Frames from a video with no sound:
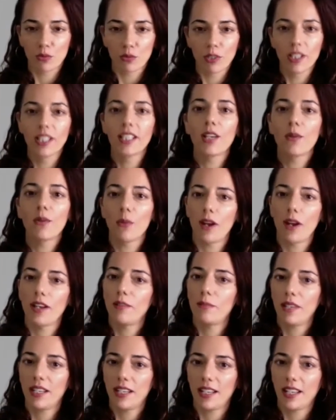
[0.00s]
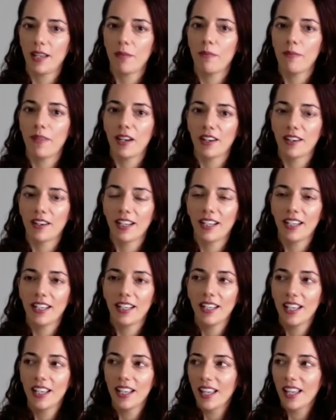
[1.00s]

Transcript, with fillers: really wanted me to get married